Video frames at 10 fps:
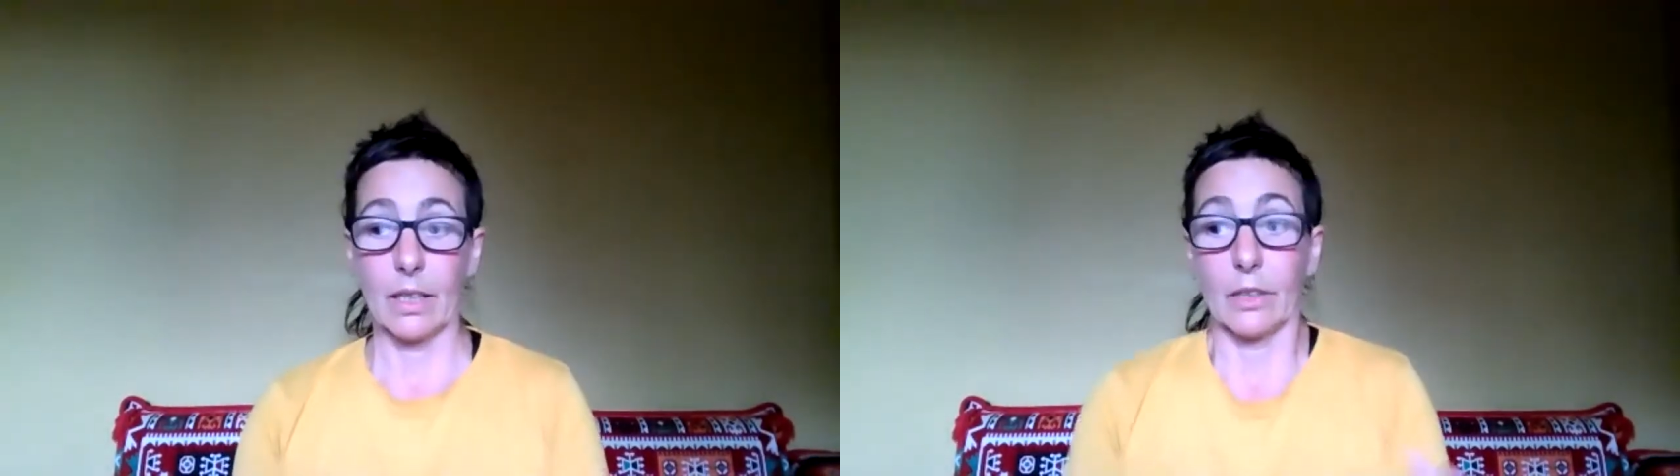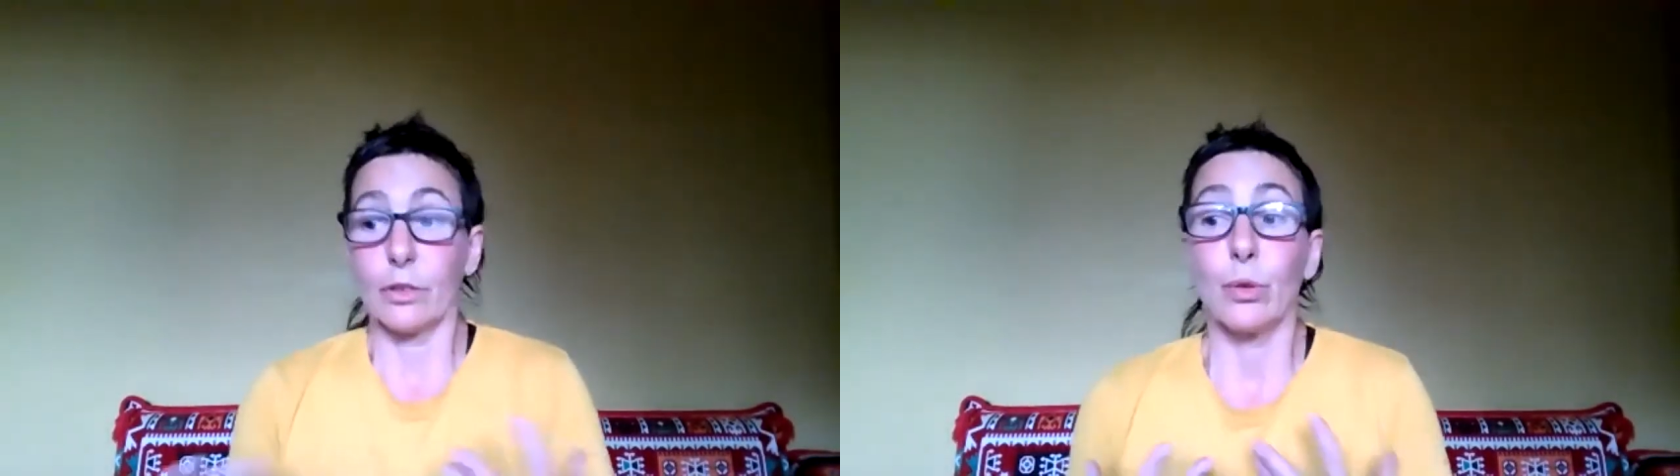
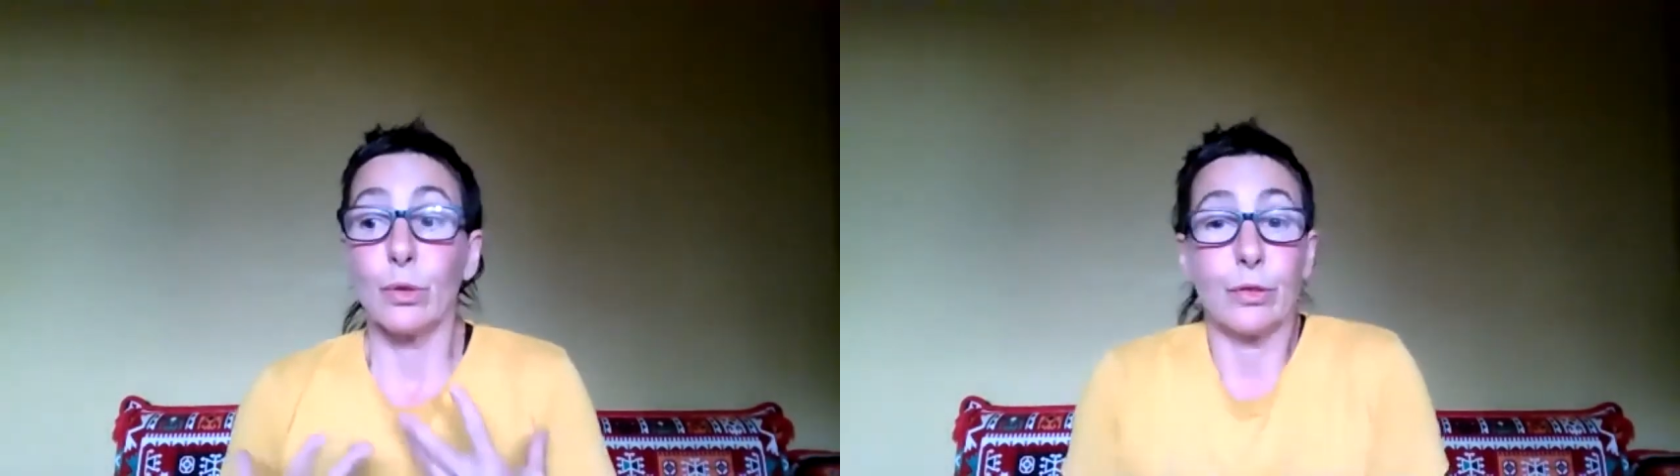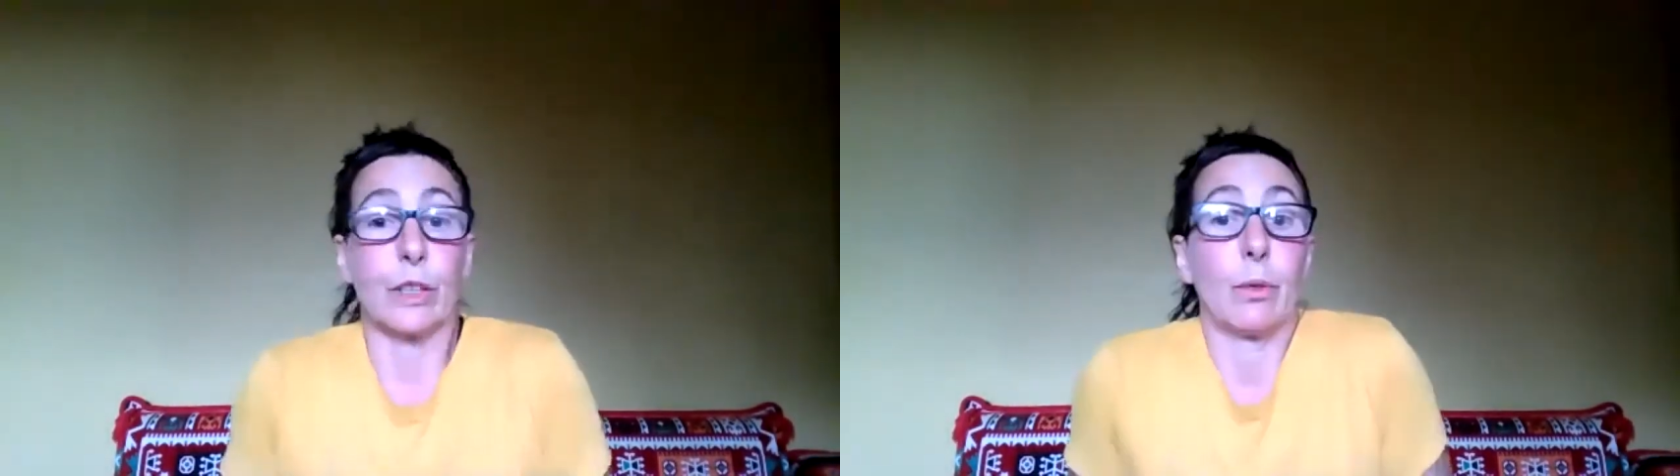a
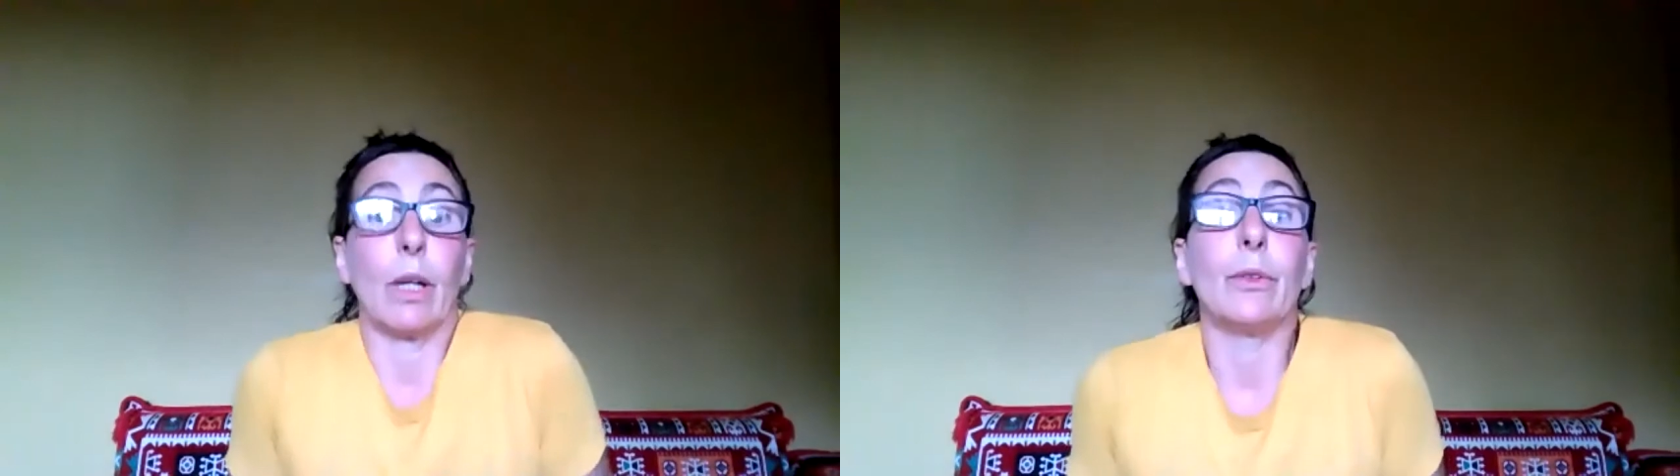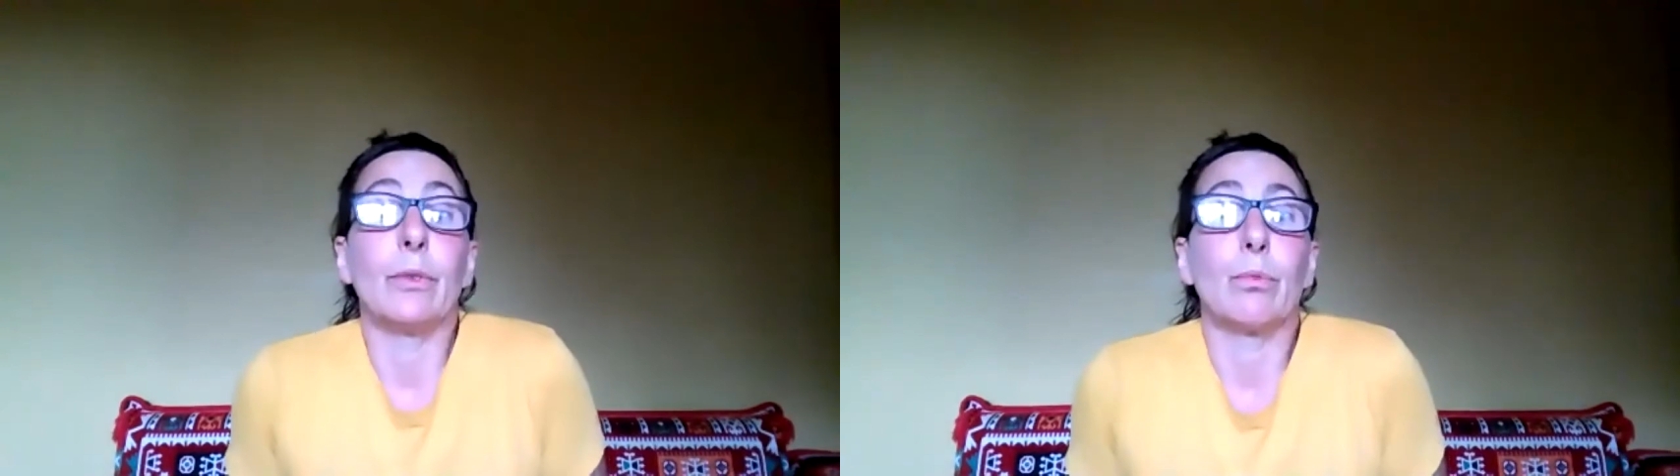tool for your
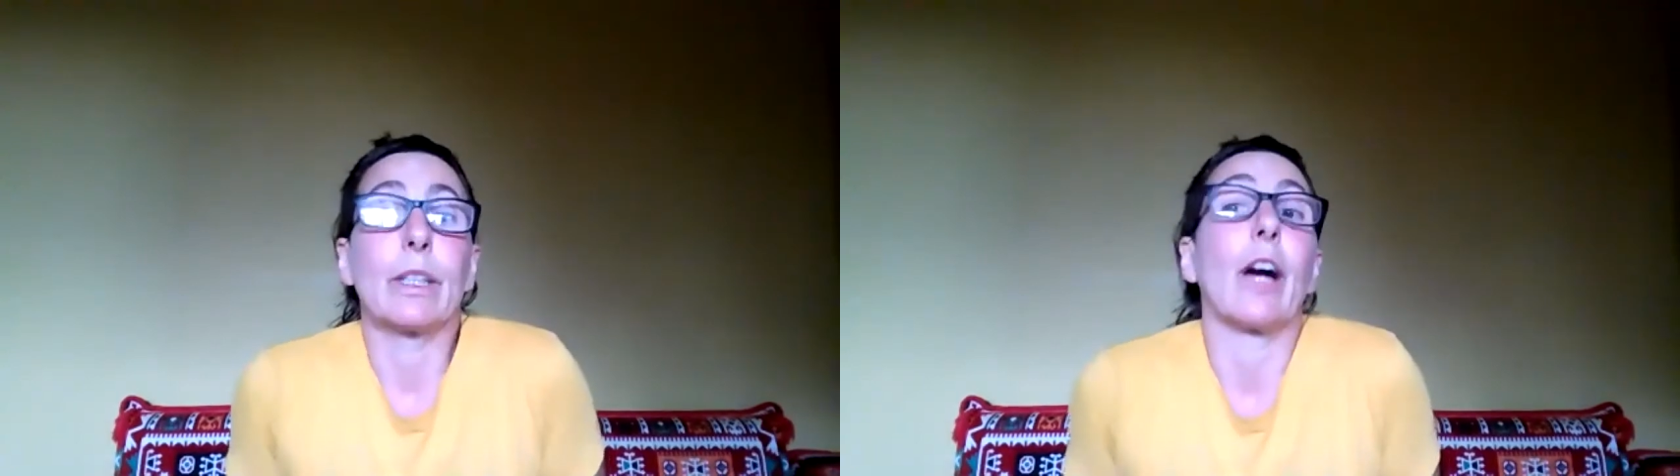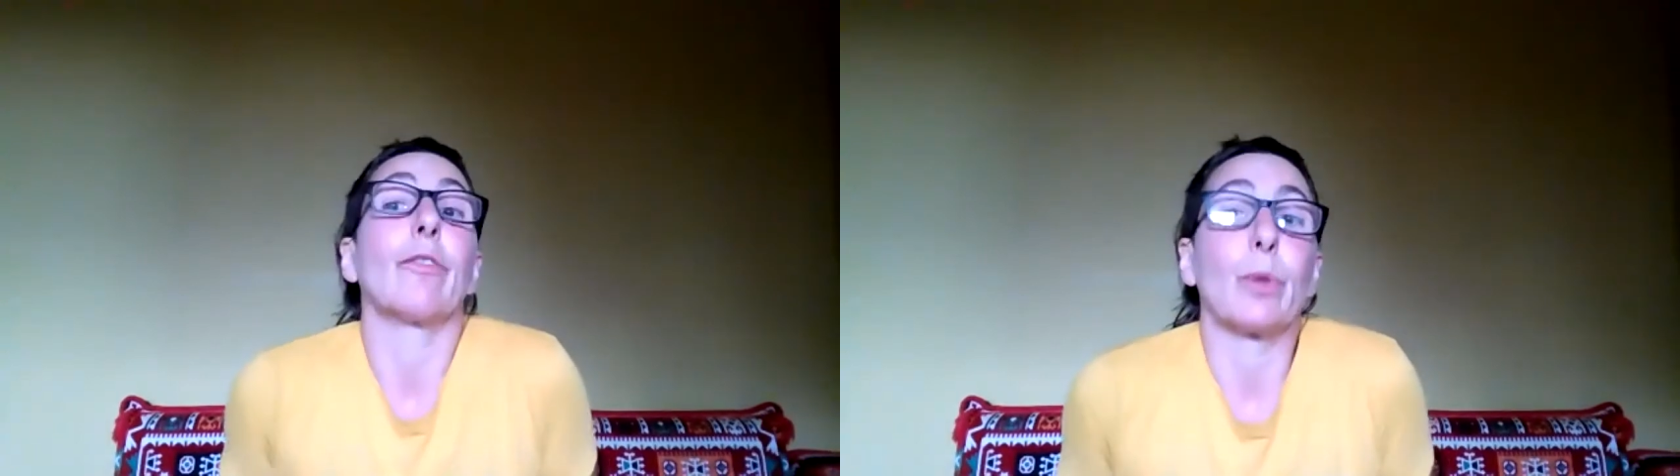own
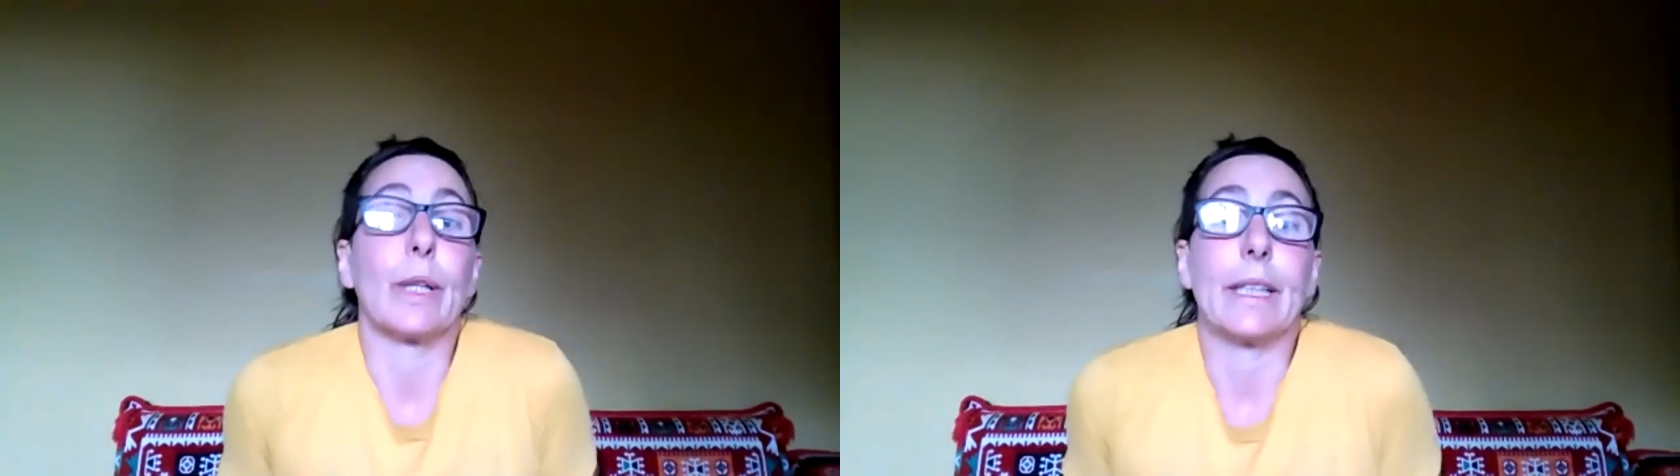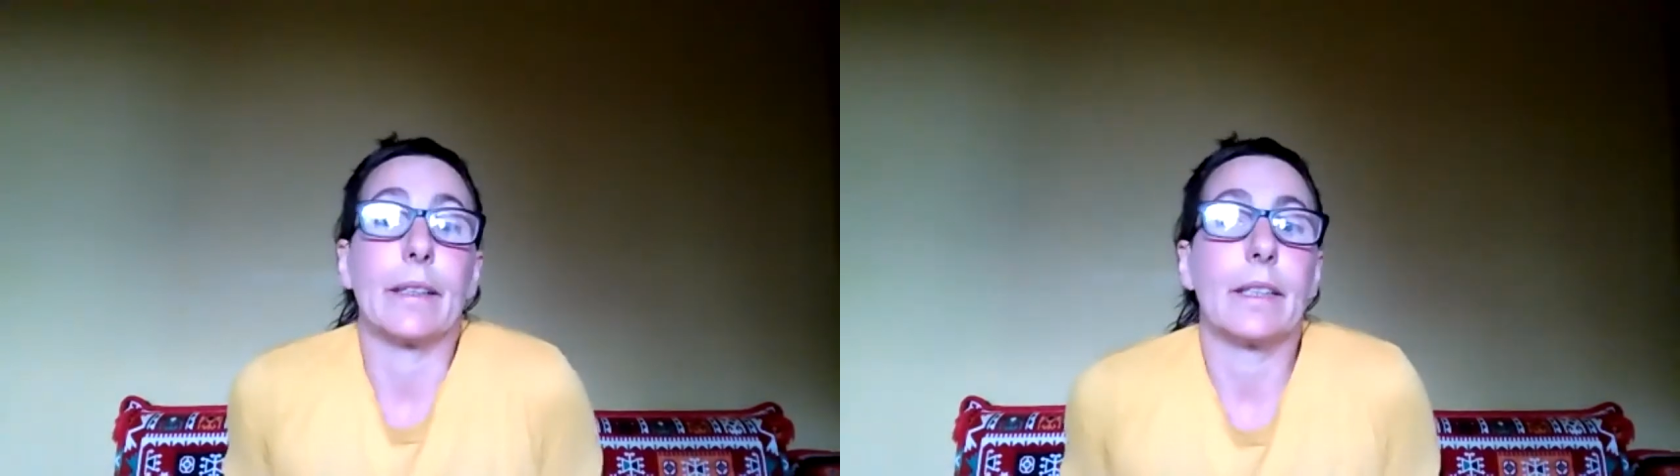recovery.